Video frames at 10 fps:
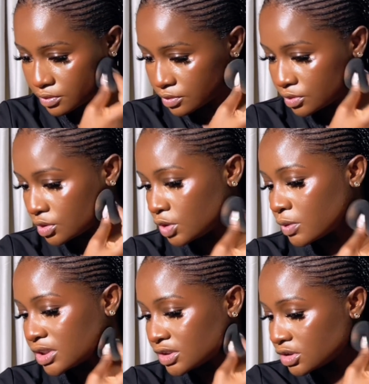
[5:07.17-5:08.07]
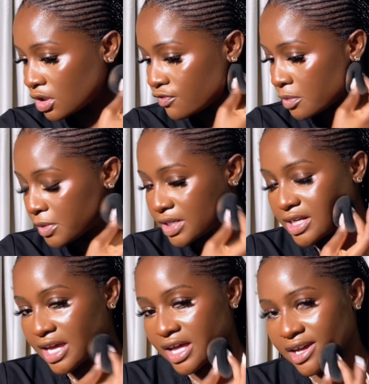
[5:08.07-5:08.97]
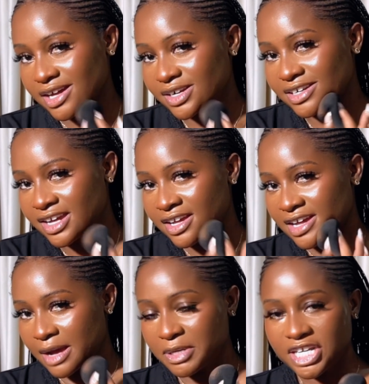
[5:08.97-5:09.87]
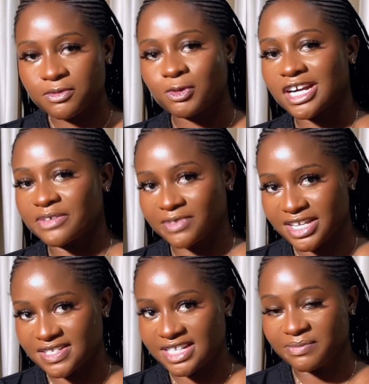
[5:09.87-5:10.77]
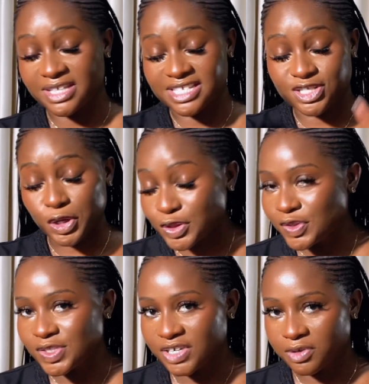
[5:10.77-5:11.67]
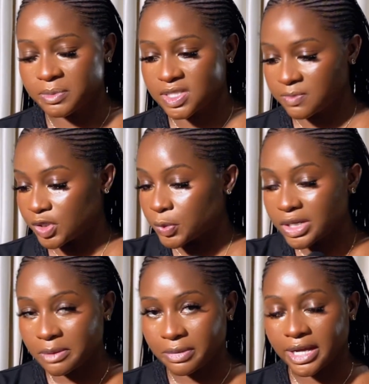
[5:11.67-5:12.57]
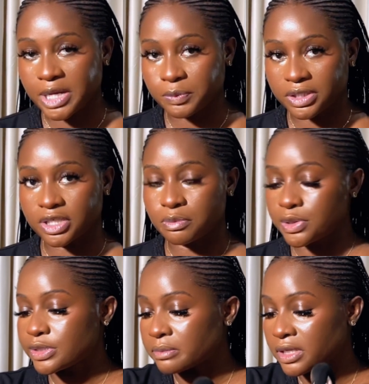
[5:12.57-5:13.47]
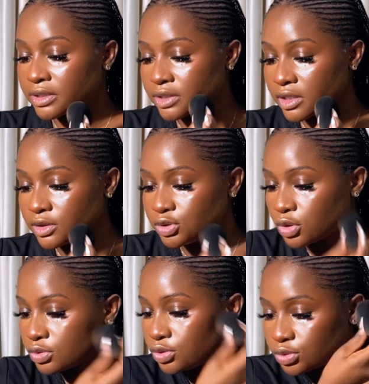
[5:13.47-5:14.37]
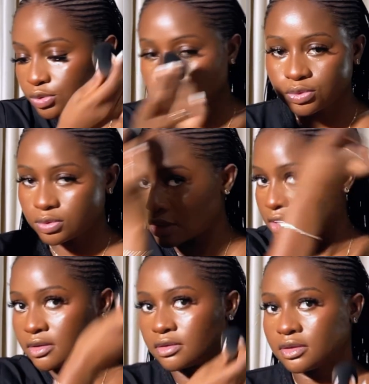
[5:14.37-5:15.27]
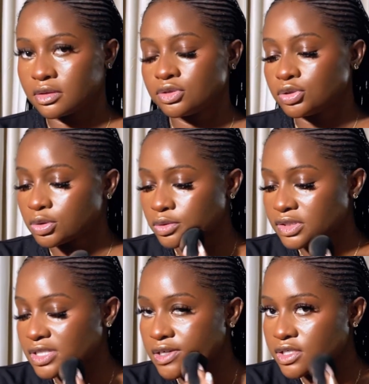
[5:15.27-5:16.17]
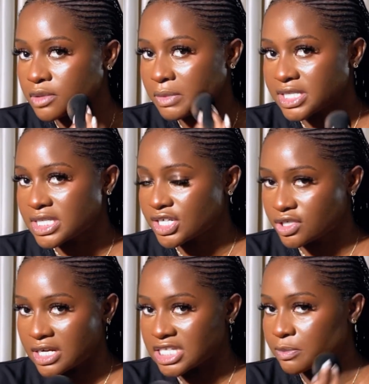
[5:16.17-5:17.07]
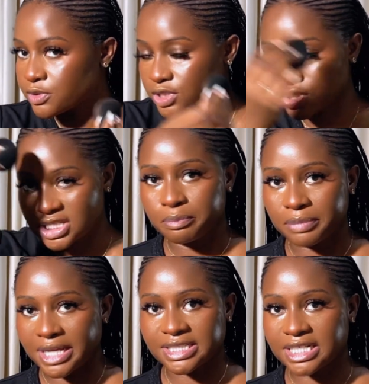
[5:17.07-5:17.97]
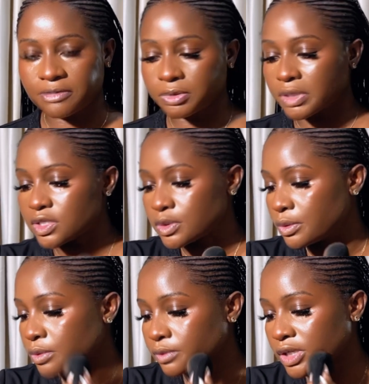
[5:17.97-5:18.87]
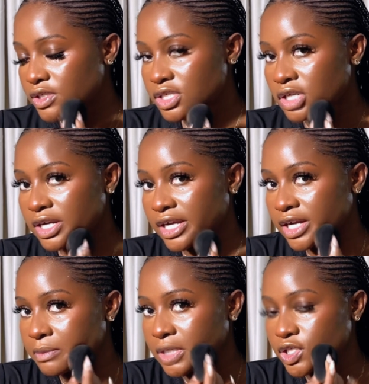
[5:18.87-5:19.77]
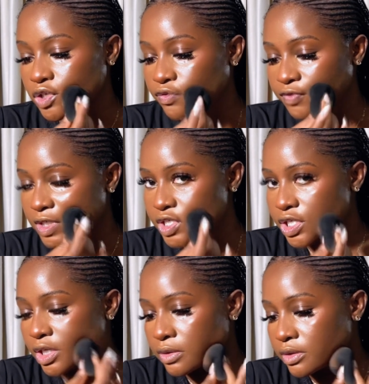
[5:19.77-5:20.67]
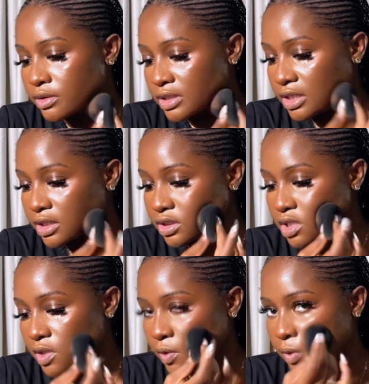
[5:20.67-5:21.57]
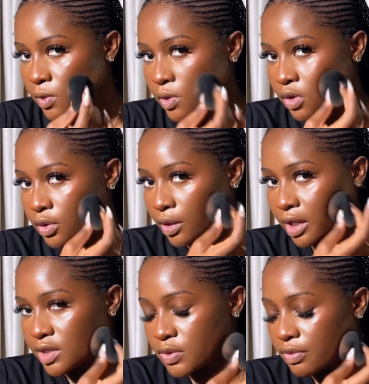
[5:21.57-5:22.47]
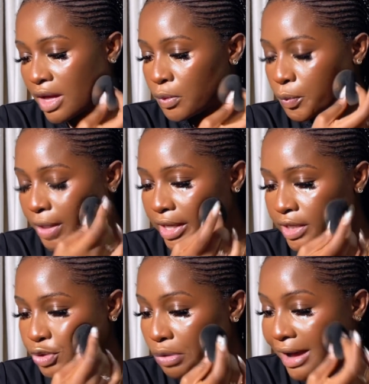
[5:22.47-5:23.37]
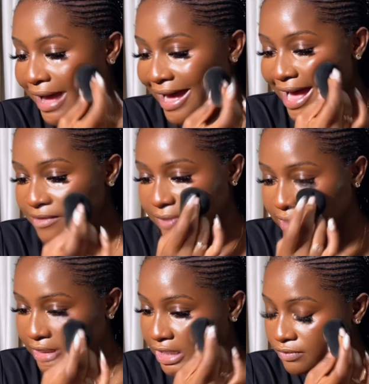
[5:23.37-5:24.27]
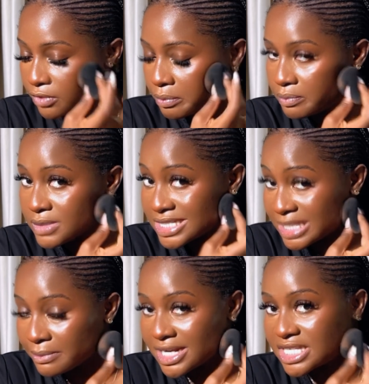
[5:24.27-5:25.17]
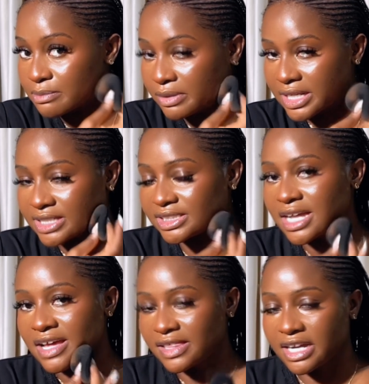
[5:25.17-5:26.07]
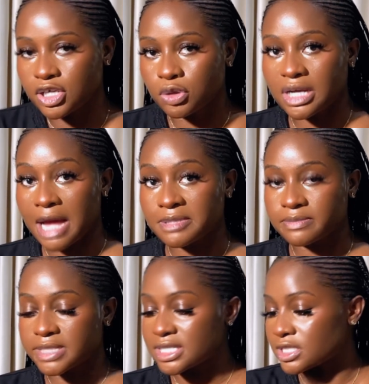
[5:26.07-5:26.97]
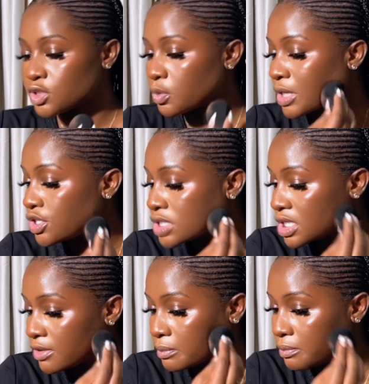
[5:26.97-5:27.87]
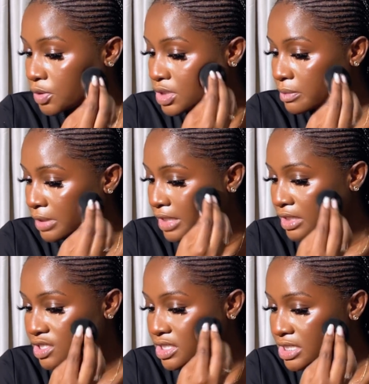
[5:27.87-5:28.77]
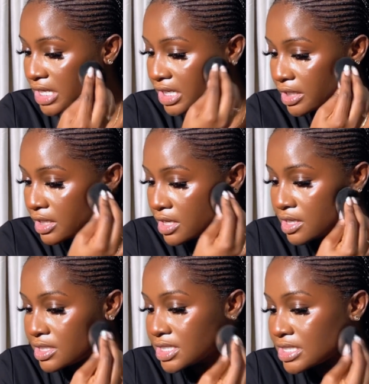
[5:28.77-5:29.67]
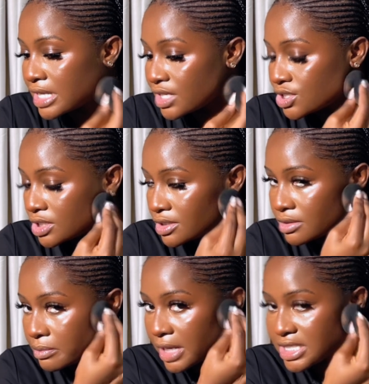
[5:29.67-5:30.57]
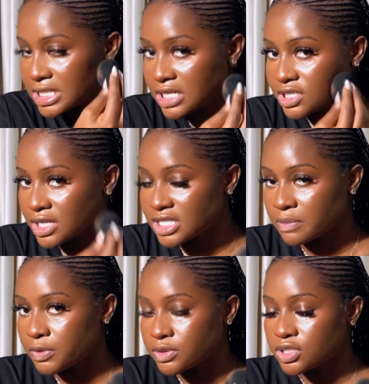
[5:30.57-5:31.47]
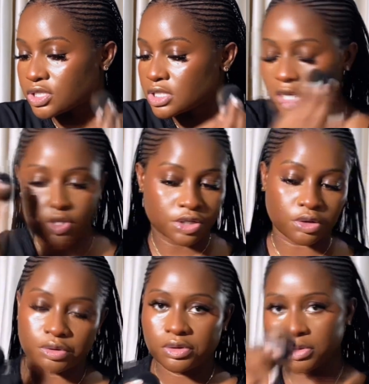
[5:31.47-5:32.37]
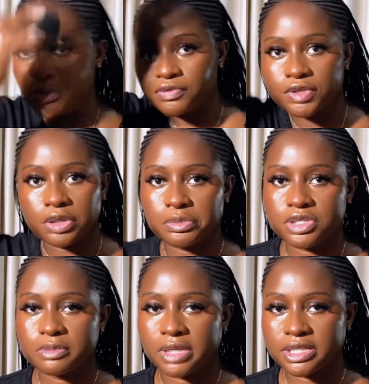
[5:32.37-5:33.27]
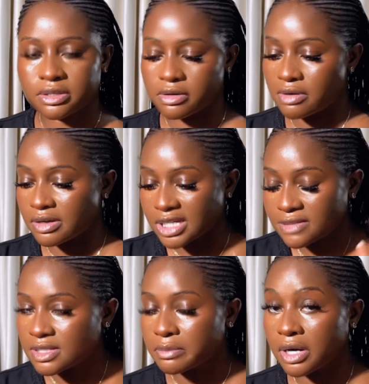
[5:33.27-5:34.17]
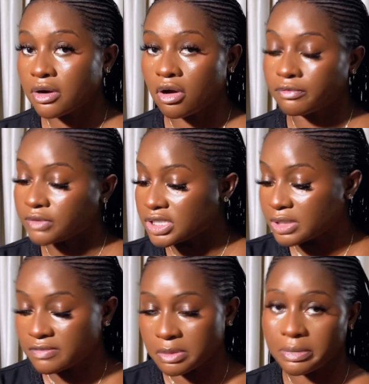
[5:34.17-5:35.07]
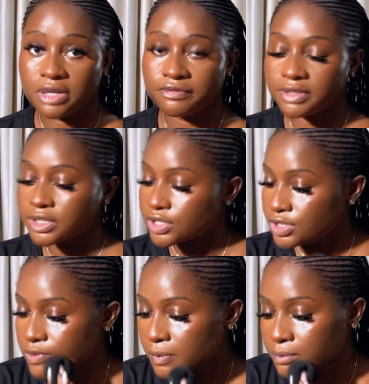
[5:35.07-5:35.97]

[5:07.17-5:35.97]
So you want to start from your neck, and I'm going to give you one advice today. If there's nothing you take from this video, when applying with a beauty blender, don't do section by section as opposed to just blending everywhere. So when you start here, make sure you finish here, then continue. Okay, so that way you have an even seamless blend. There are no gaps missing. So when using a beauty blender, just take it section by section as opposed to just, you know, moving your beauty blender around. It gives a better coverage, it gives a better finish.